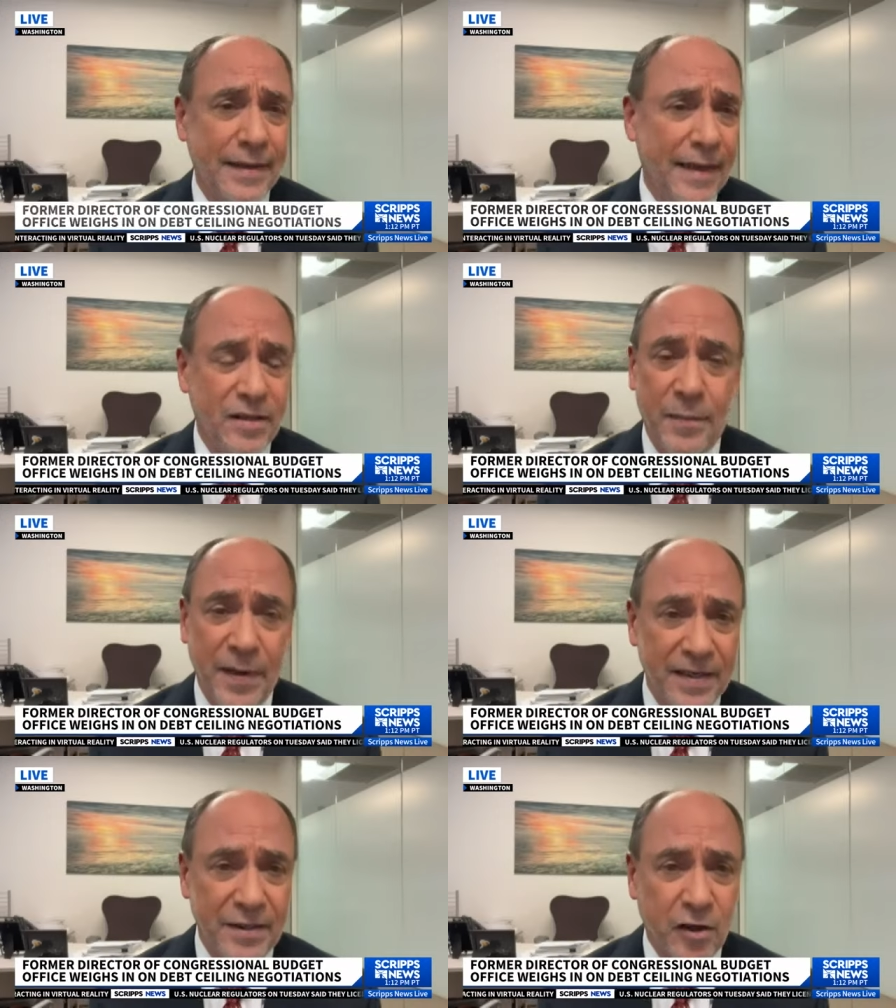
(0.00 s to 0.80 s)
That's the
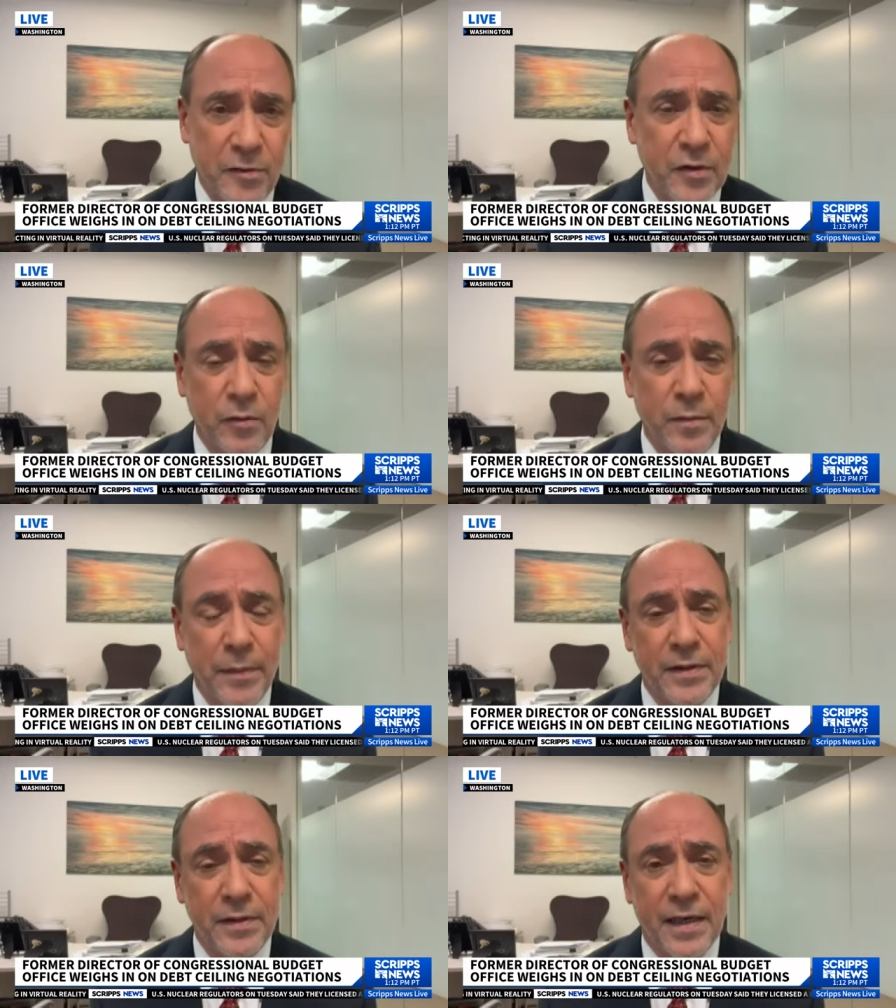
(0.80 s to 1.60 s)
basic argument the
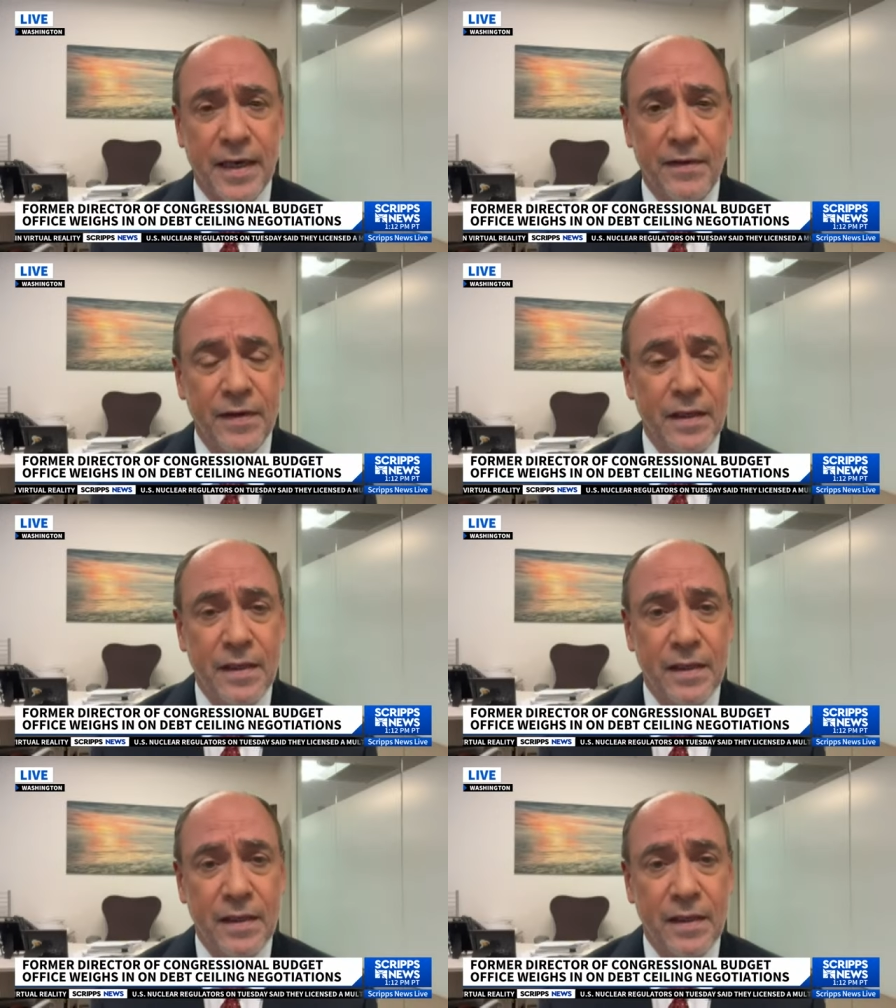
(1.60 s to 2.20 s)
Republicans have.